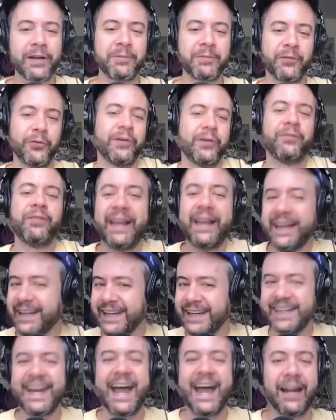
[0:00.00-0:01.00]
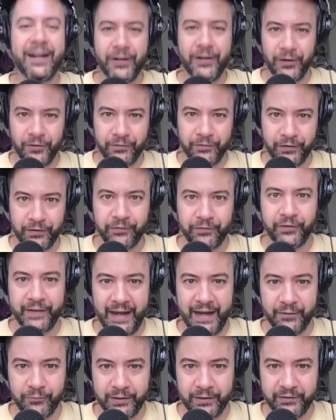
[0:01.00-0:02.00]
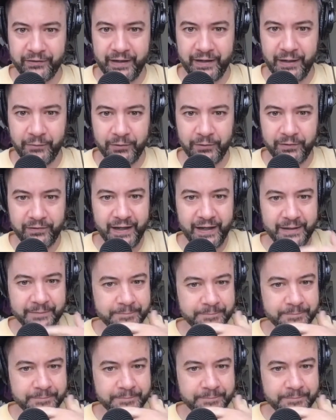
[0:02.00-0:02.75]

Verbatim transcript: sort of like not nervous for that reason, I would say.